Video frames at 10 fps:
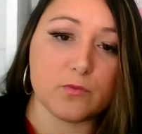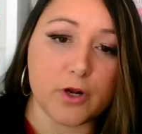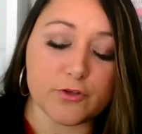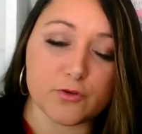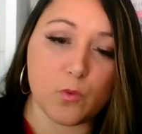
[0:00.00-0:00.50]

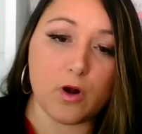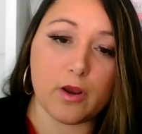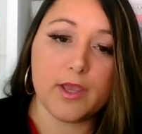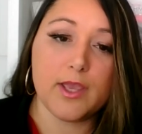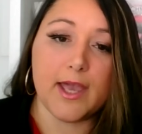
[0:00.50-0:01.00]
Rogers'
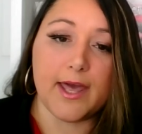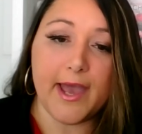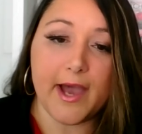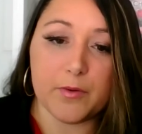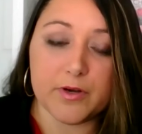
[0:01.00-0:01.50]
work and
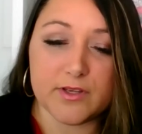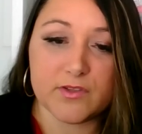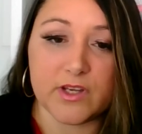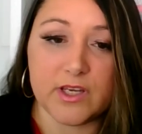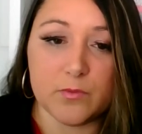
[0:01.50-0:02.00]
how it is
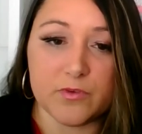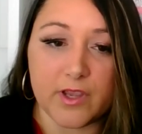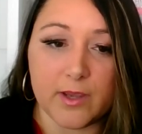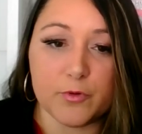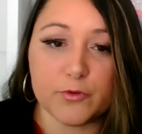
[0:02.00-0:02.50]
that he was
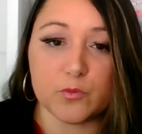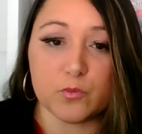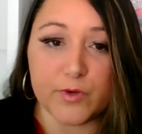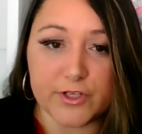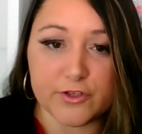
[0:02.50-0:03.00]
able to
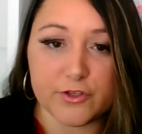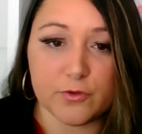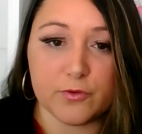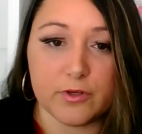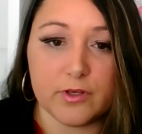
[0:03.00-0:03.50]
reach
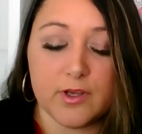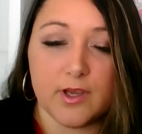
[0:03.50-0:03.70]
children